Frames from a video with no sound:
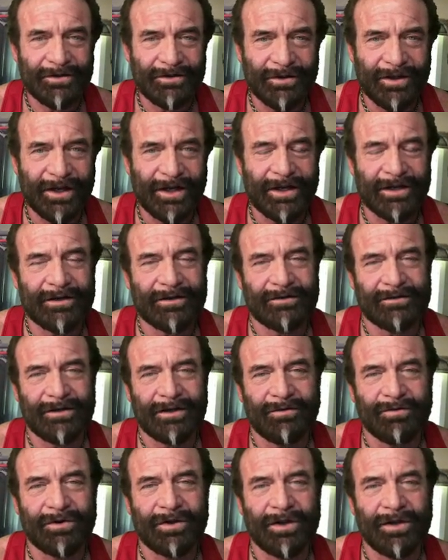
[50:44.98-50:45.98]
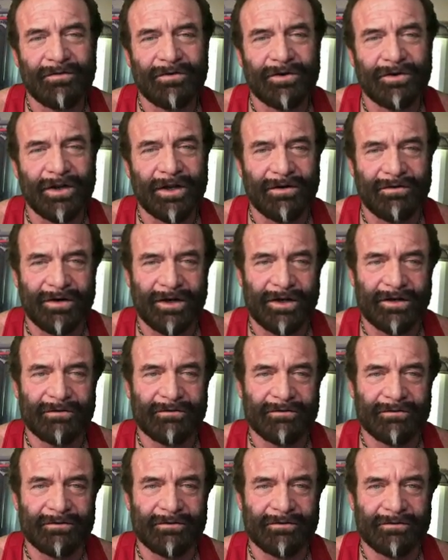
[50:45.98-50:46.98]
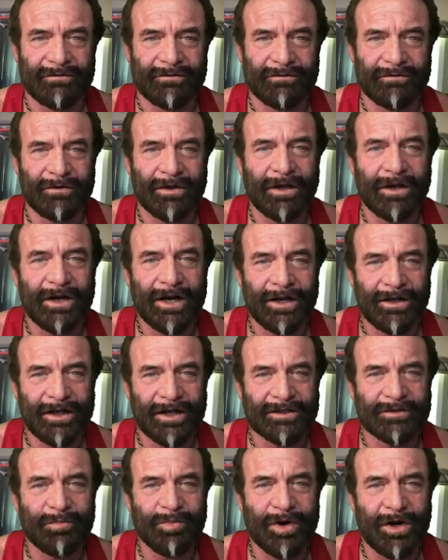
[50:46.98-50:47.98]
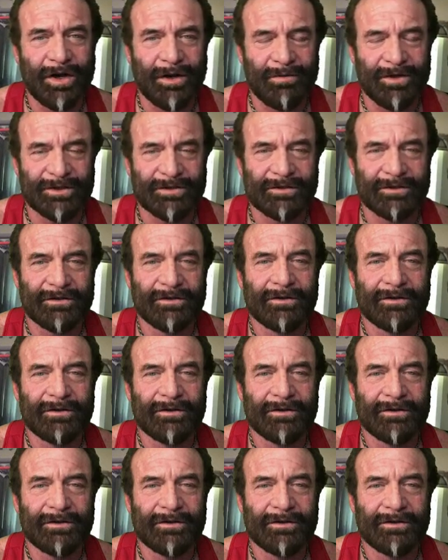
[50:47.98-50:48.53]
that. yeah. I would love to, Ray. Uh, yeah, absolutely.